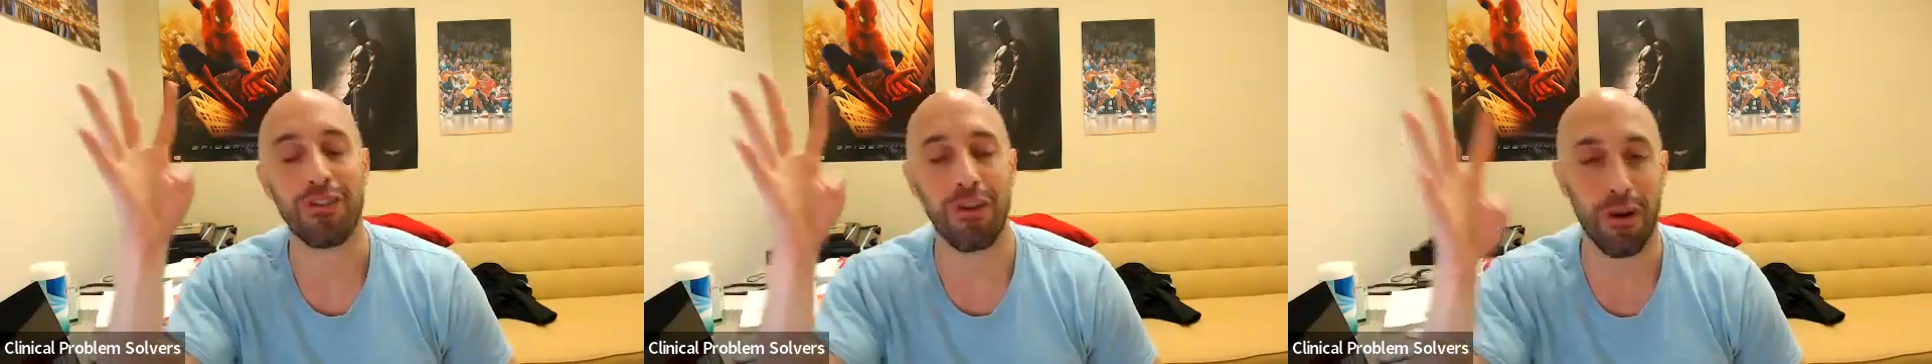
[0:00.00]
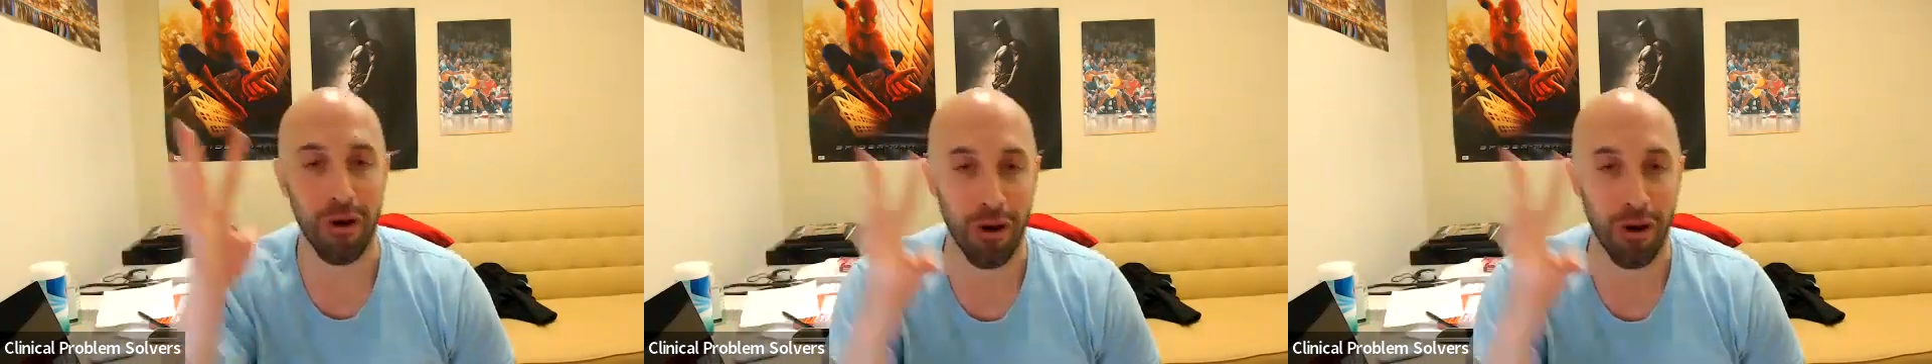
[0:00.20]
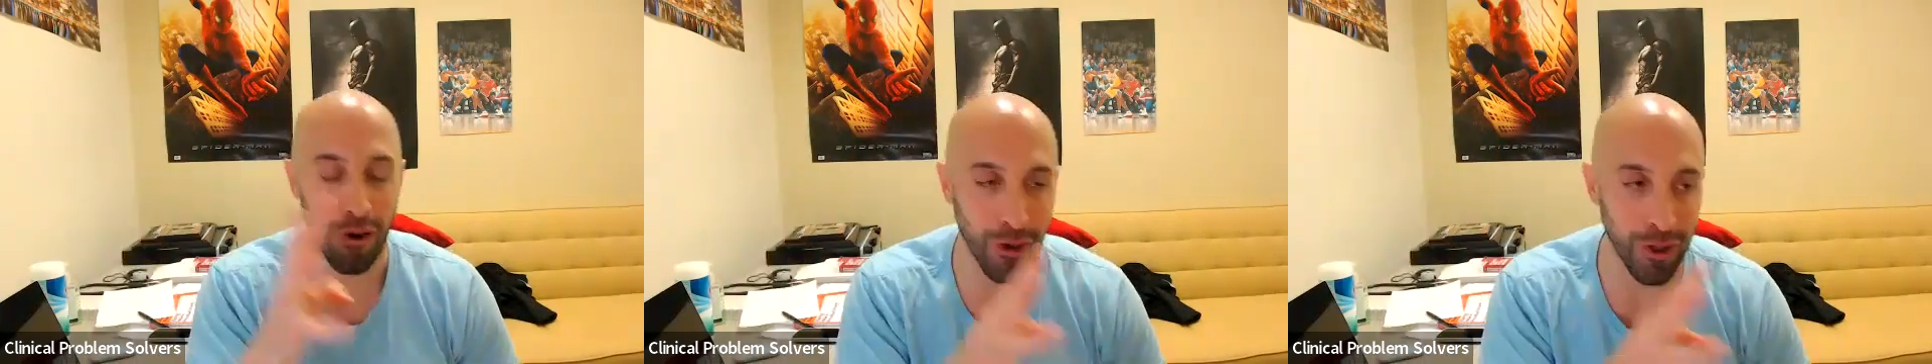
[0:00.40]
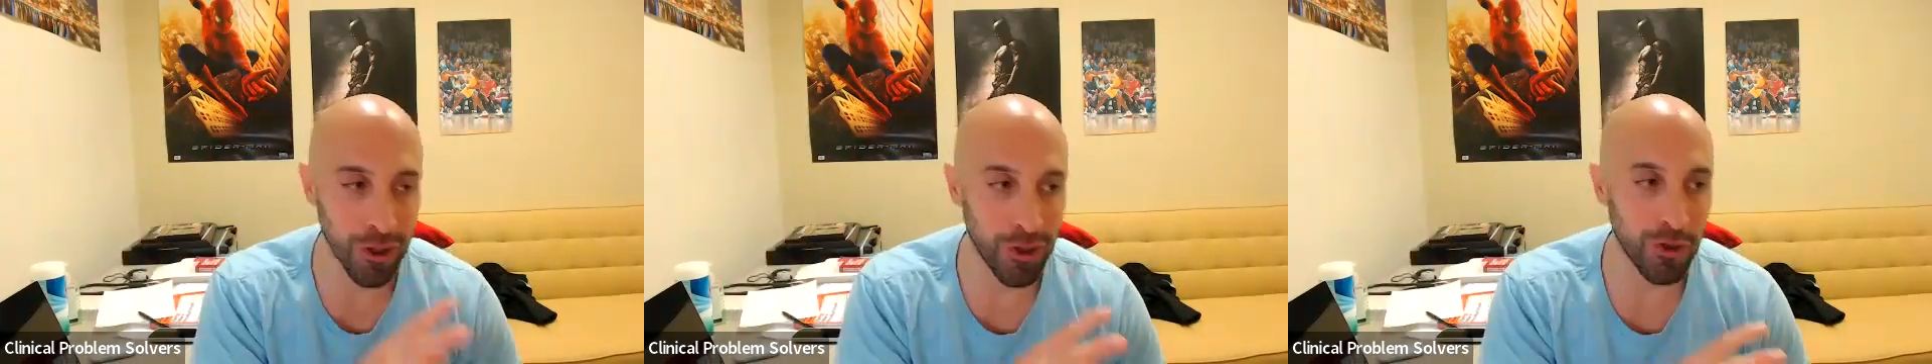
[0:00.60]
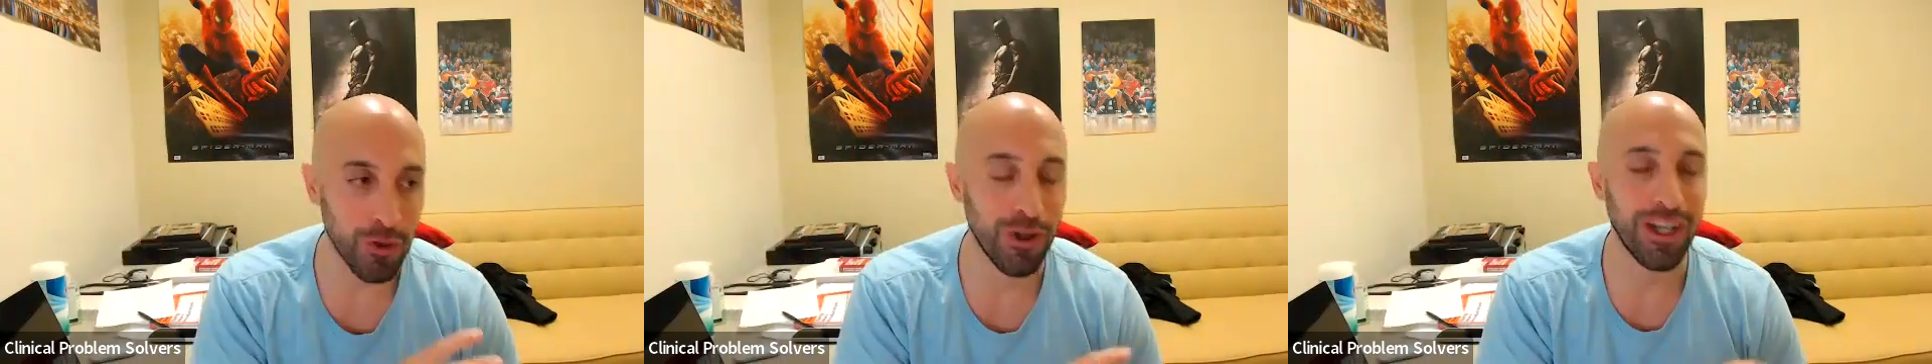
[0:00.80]
the RR
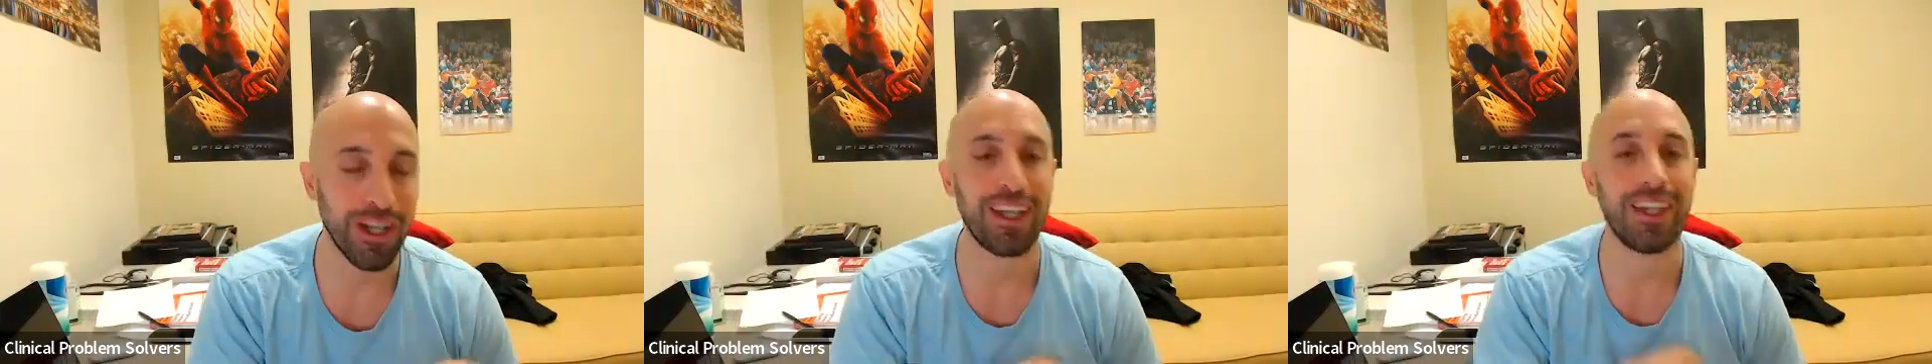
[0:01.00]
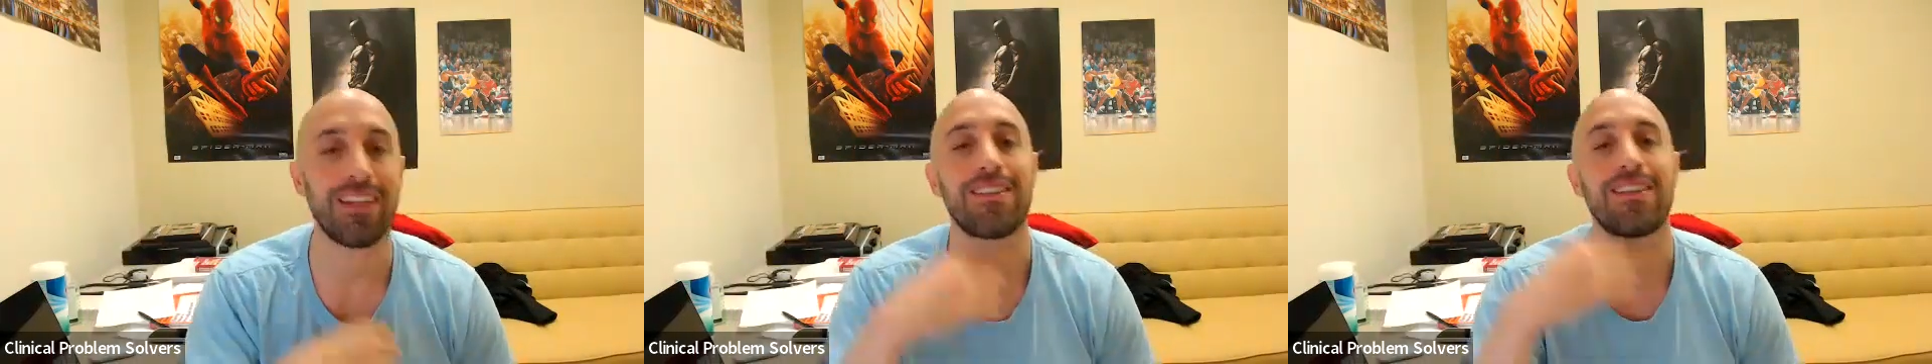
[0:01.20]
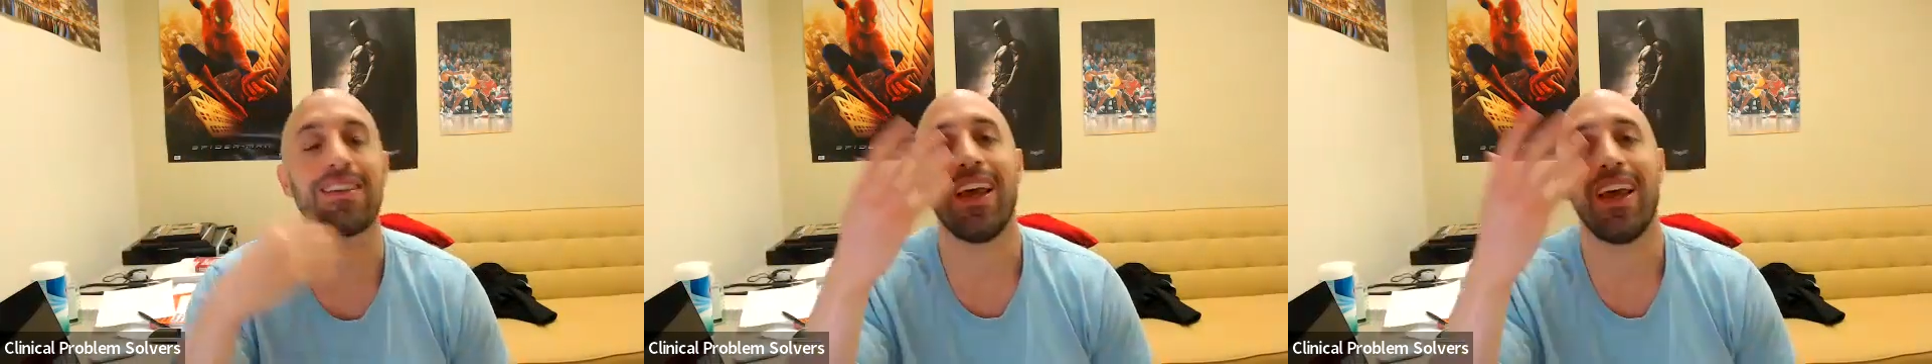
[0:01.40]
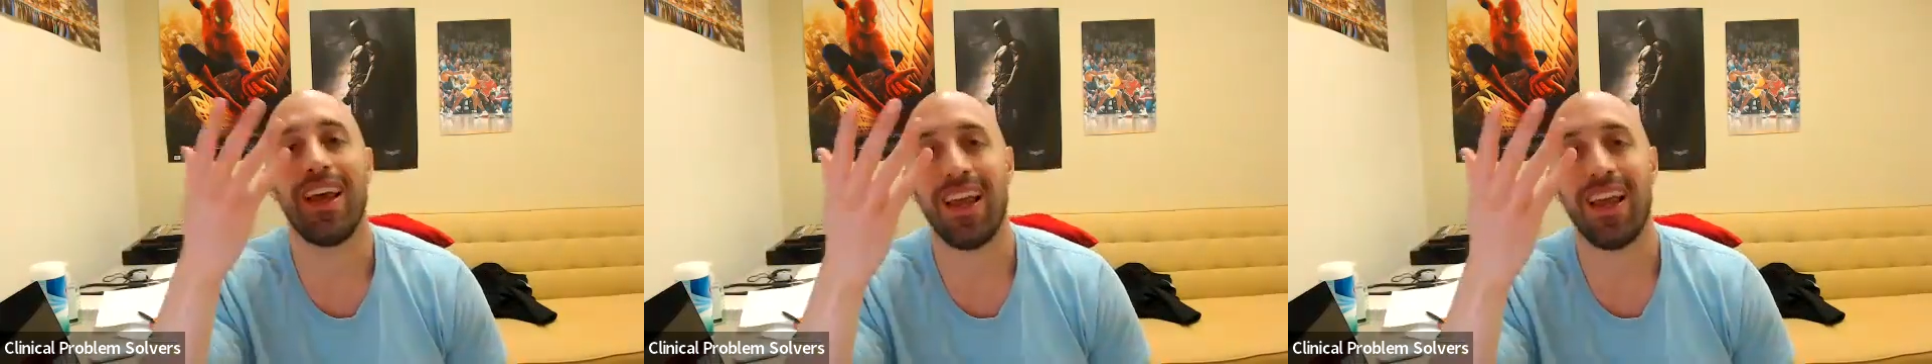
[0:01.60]
shortens.